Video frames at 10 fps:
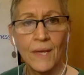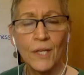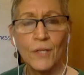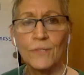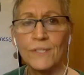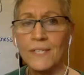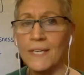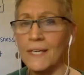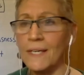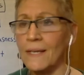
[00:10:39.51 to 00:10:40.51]
You
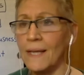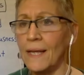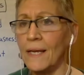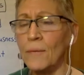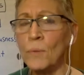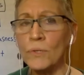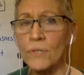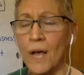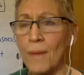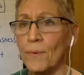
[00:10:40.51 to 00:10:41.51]
see animals
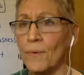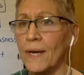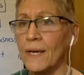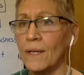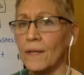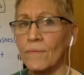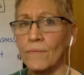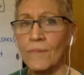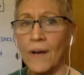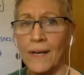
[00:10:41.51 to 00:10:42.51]
operating
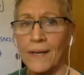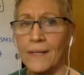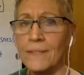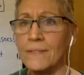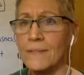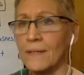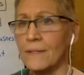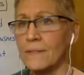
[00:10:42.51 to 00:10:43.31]
via instinct.